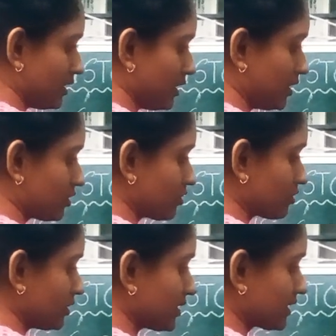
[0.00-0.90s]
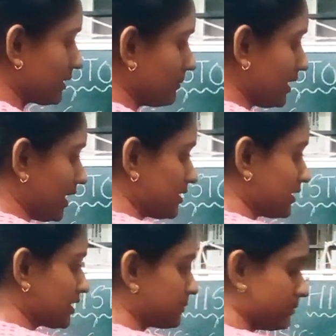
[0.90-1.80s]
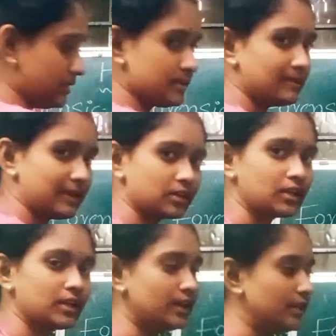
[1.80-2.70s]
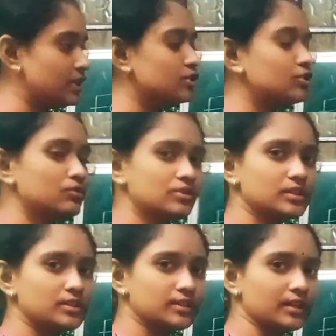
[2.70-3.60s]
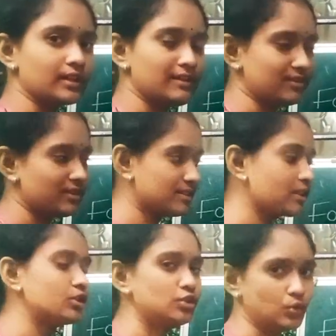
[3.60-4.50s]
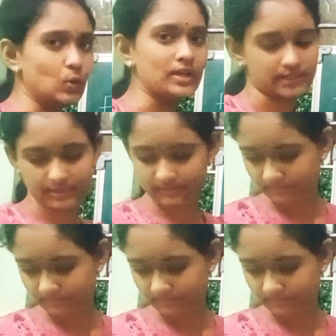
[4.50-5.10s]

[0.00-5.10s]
It is also known as criminalistics, but it is used in the countries like US.